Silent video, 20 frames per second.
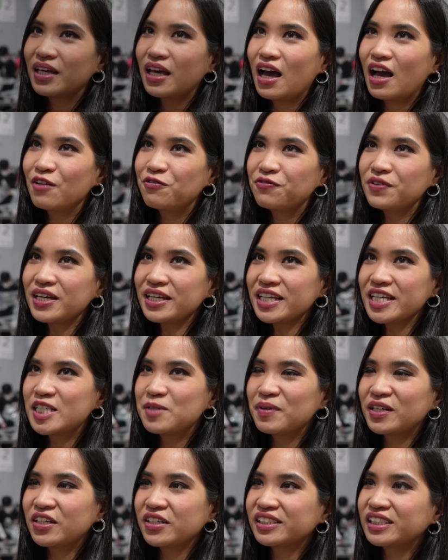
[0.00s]
I think it's
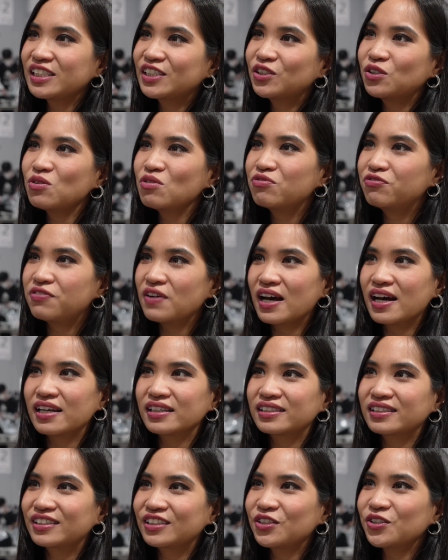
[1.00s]
because it's so
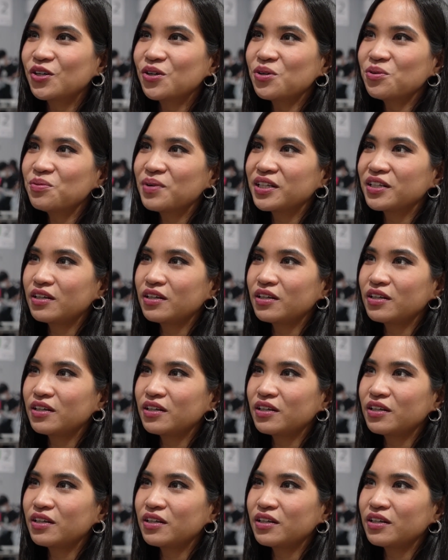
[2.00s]
fast. You know,